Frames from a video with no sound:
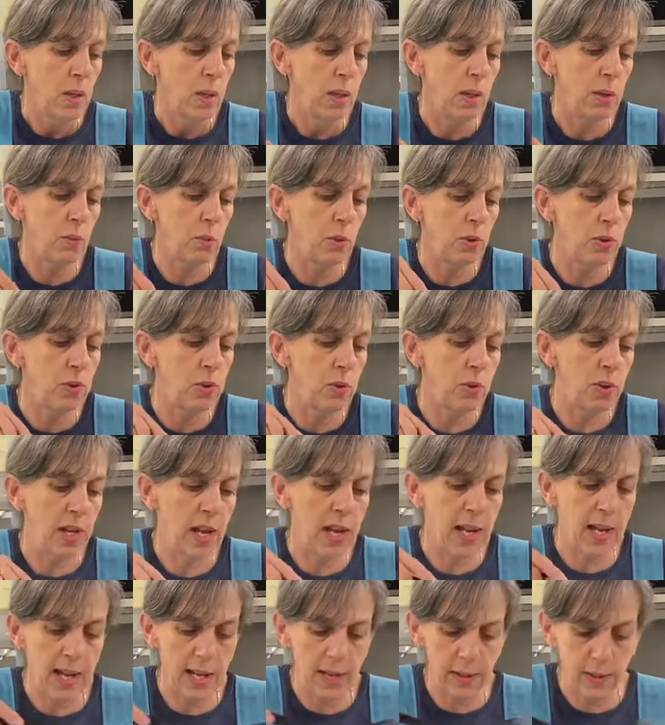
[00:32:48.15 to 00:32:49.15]
And we'll do
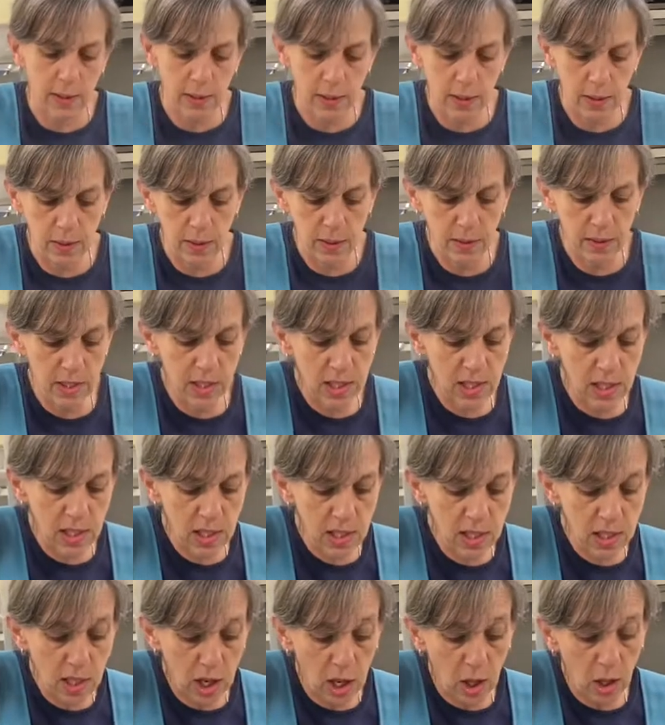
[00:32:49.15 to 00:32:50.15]
that. This
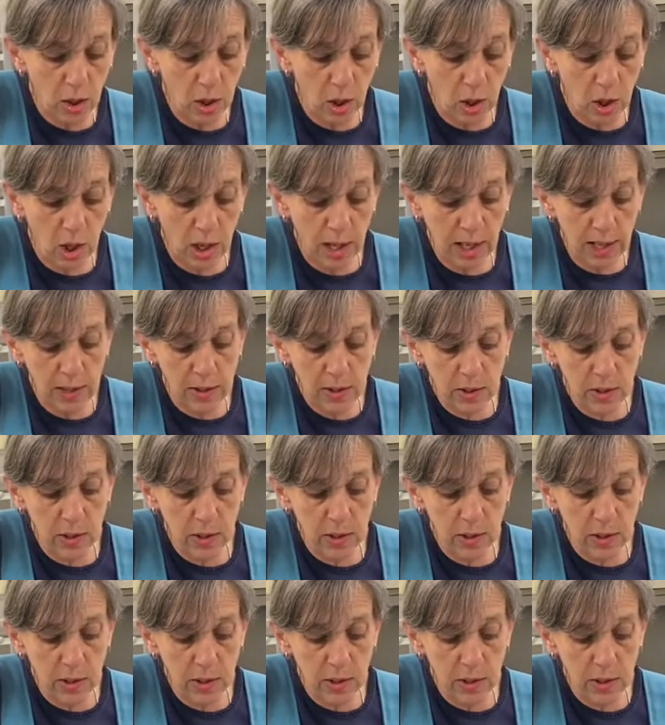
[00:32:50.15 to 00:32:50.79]
is a lot.